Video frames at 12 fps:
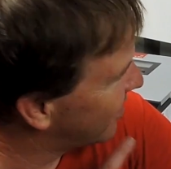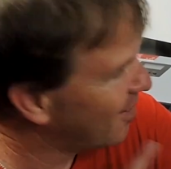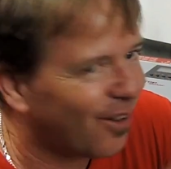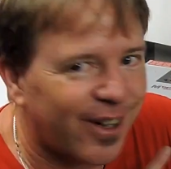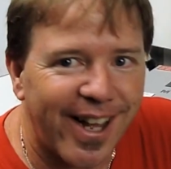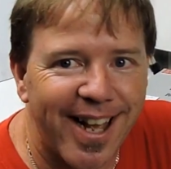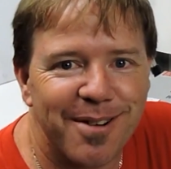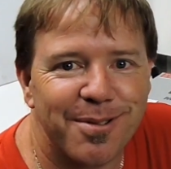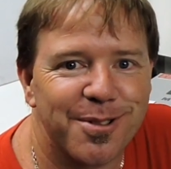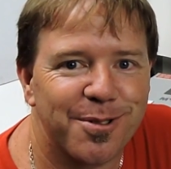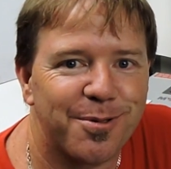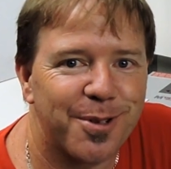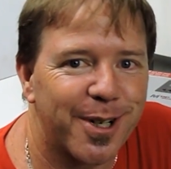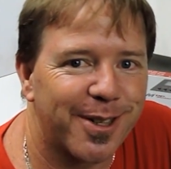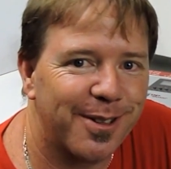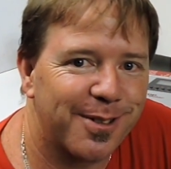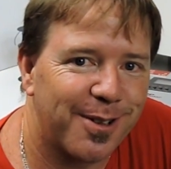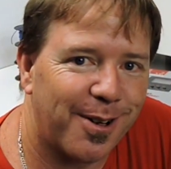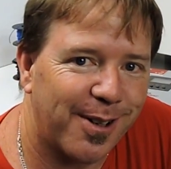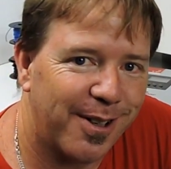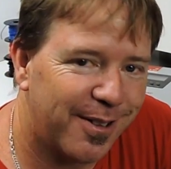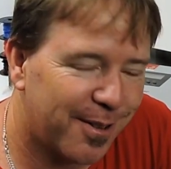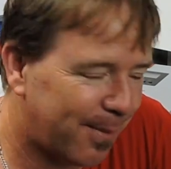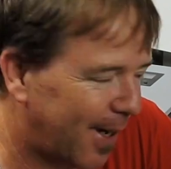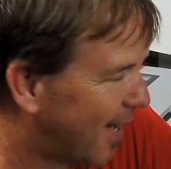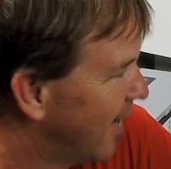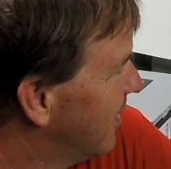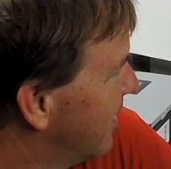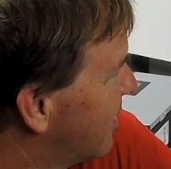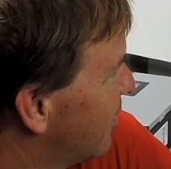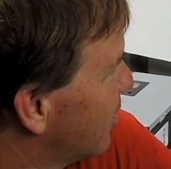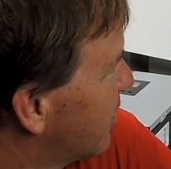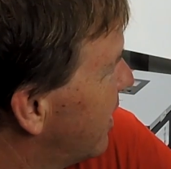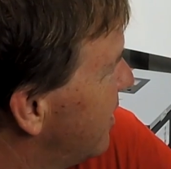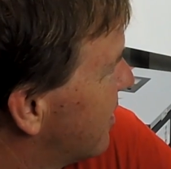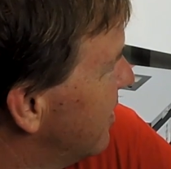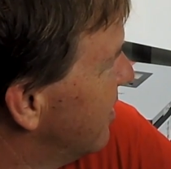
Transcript: a lot of hours of work that's gone into making this look decent.